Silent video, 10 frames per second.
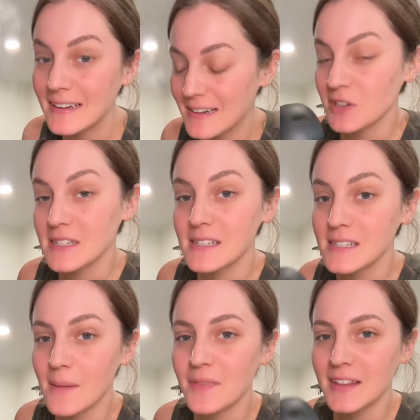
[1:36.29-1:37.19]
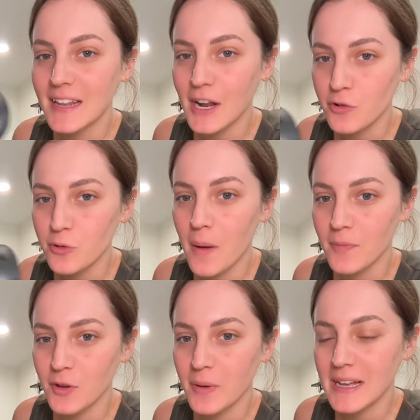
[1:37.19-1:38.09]
This is something that I grew up
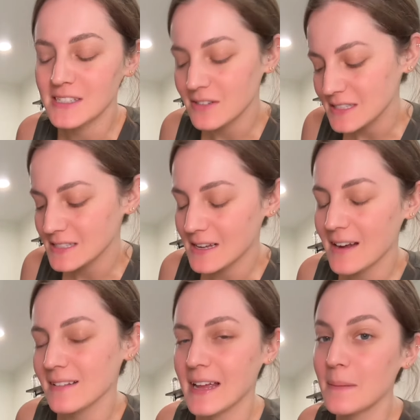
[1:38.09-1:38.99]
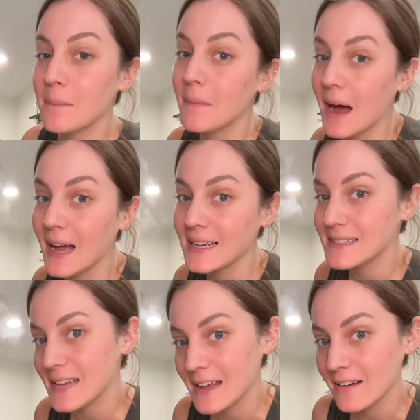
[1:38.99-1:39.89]
doing, so this is kind of like my
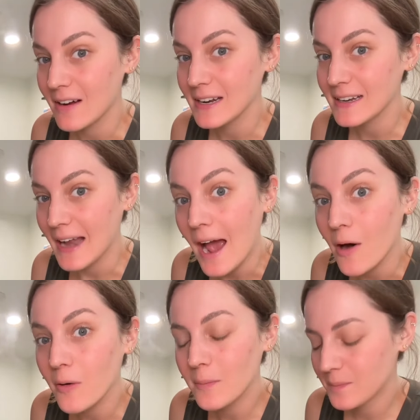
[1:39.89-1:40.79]
take on it now.